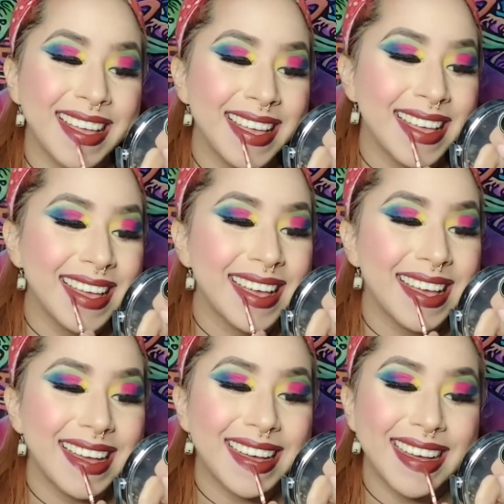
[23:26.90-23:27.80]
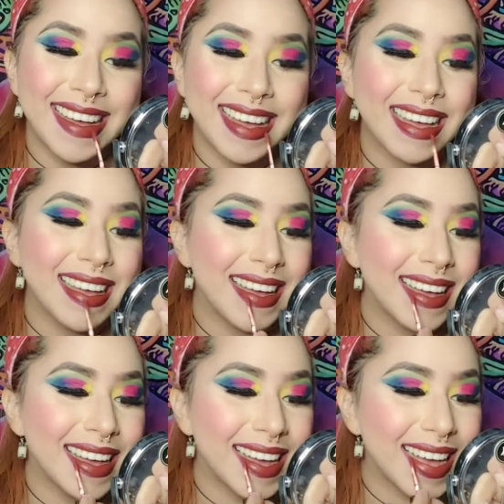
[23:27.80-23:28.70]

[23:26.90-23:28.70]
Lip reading: No one is speaking in this clip.